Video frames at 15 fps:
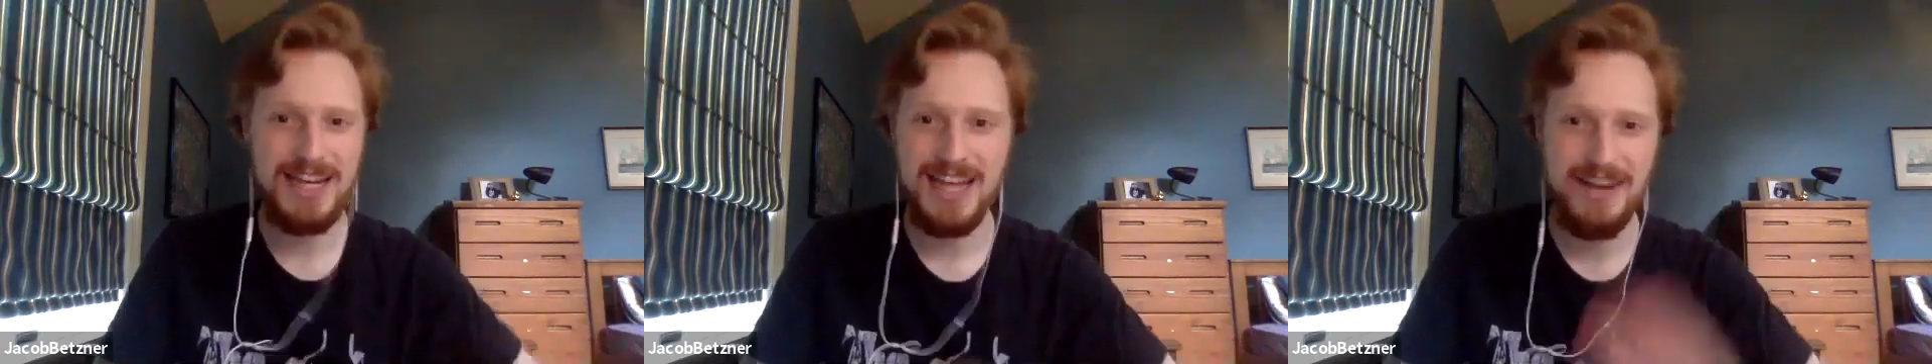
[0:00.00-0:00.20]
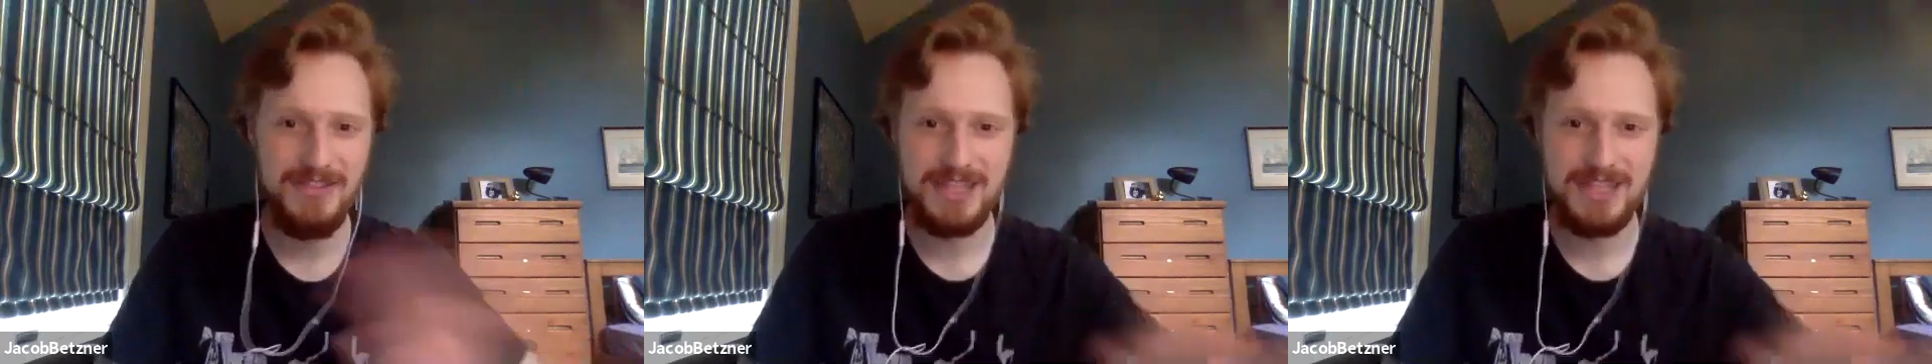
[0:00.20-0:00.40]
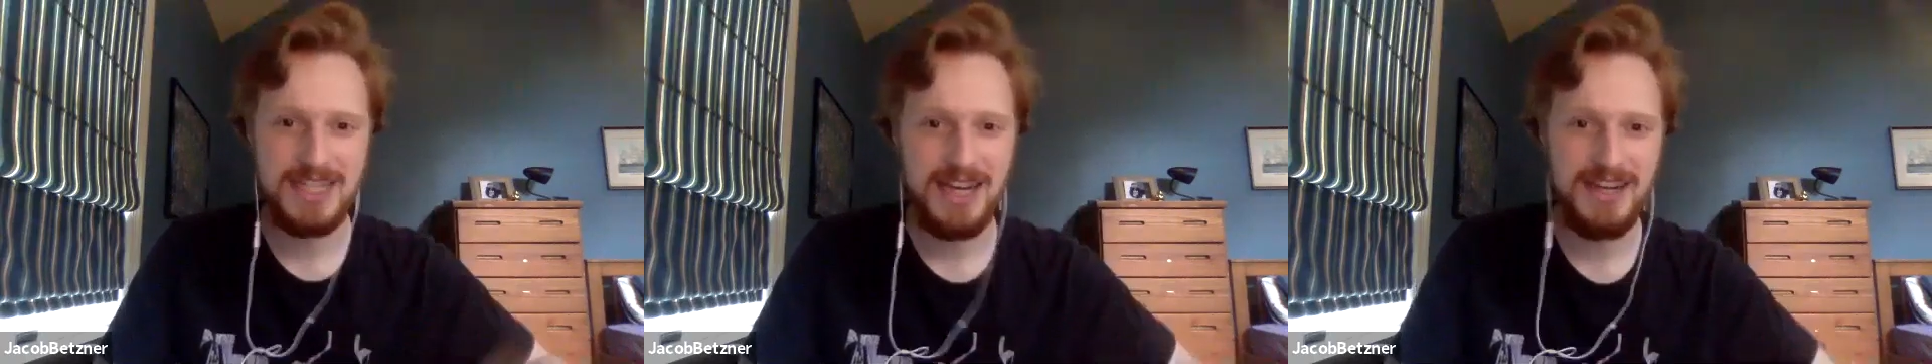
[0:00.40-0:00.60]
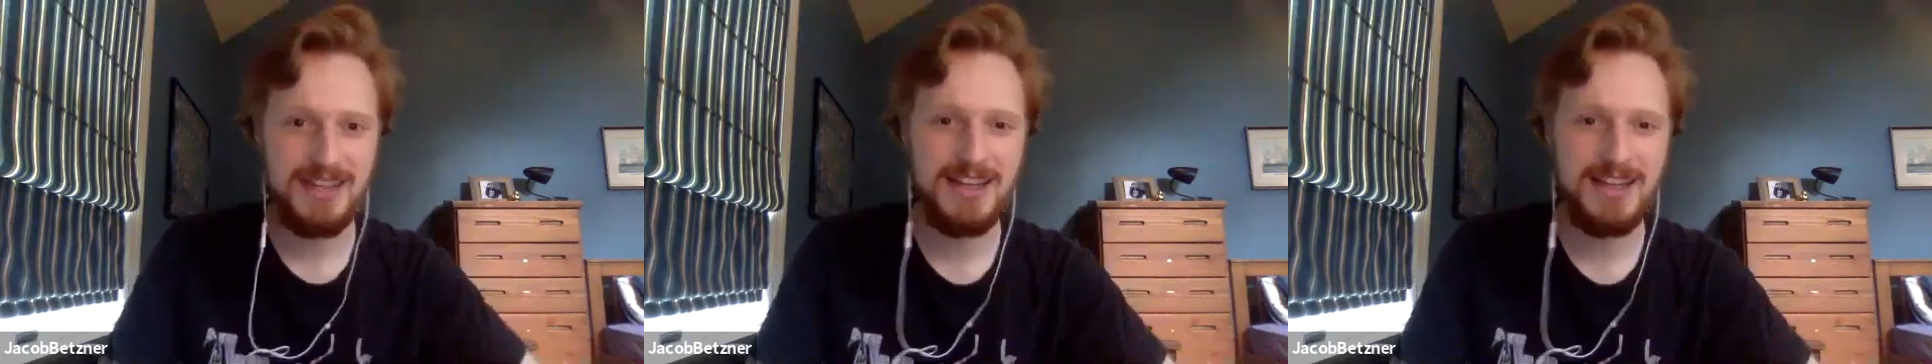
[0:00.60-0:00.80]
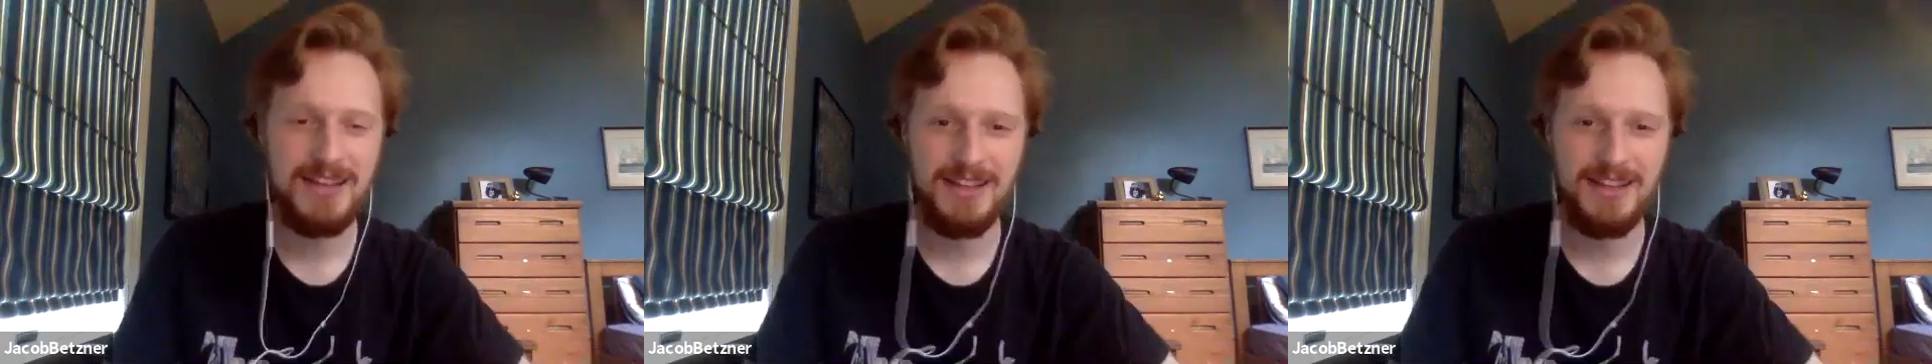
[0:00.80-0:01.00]
He can't even say
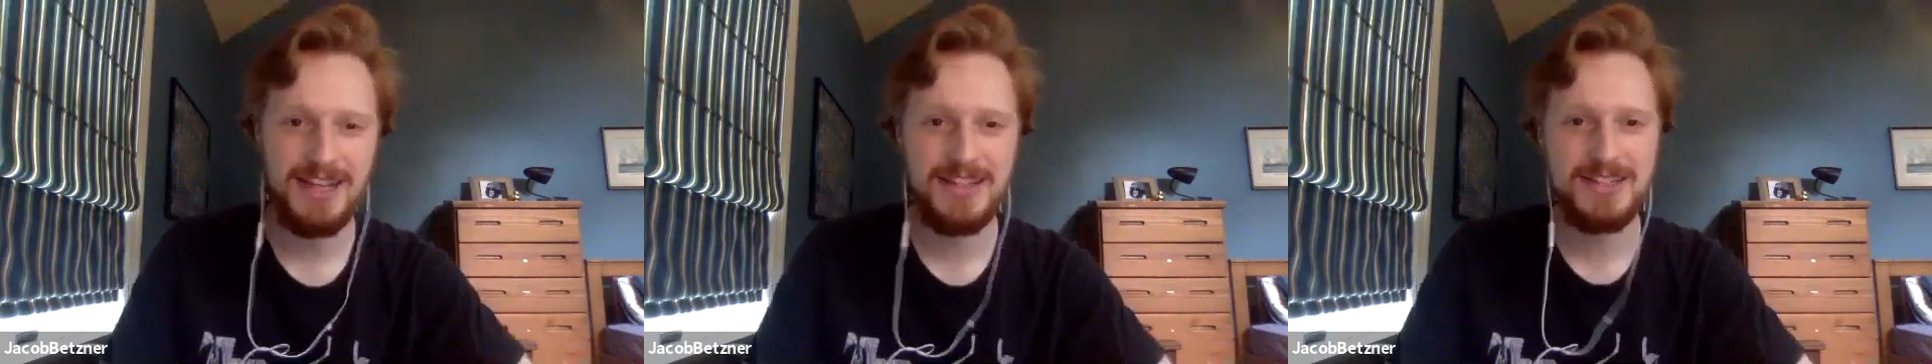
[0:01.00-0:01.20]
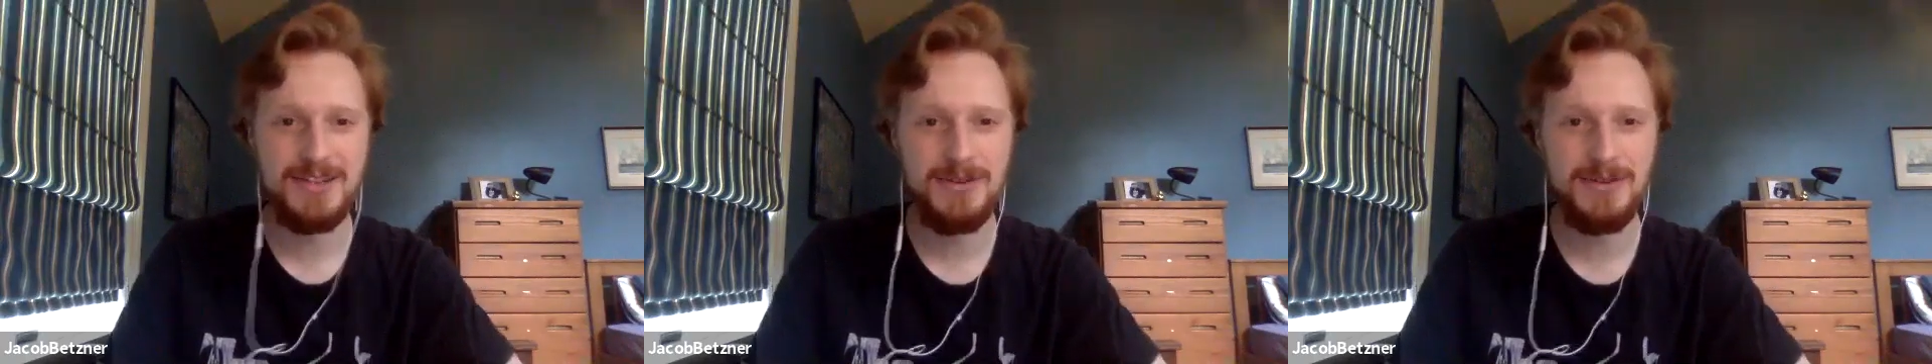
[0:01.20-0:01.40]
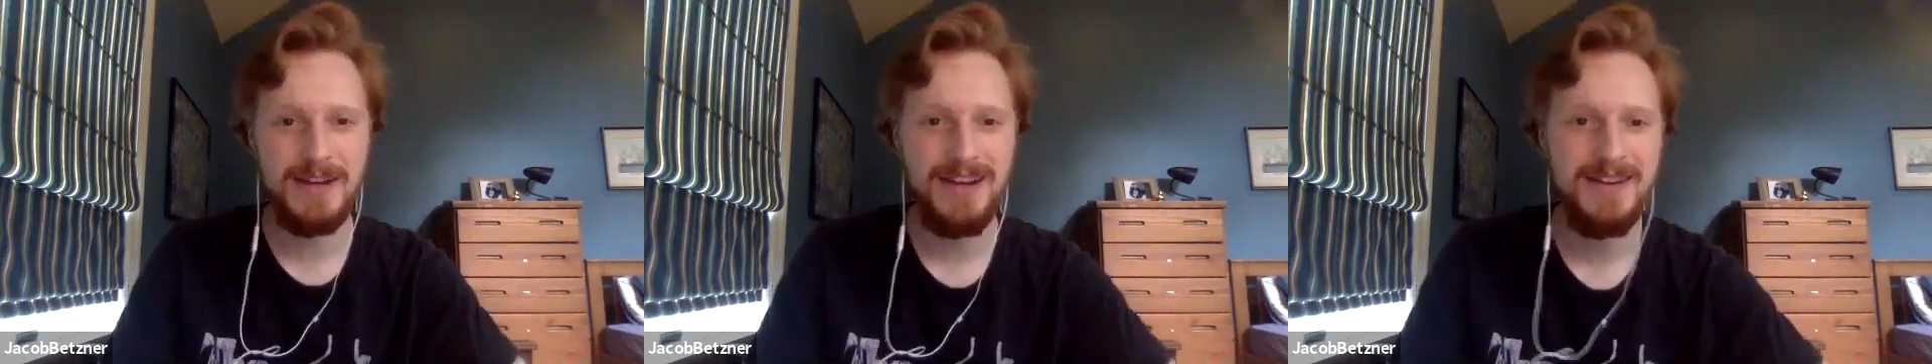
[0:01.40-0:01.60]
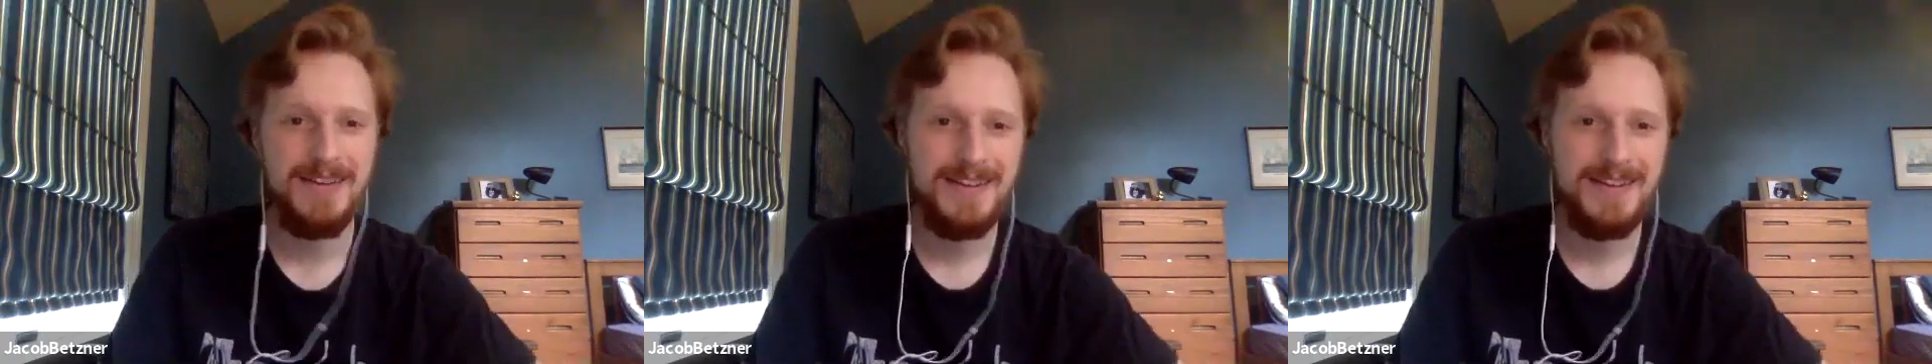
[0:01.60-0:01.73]
anything. Like, it's great.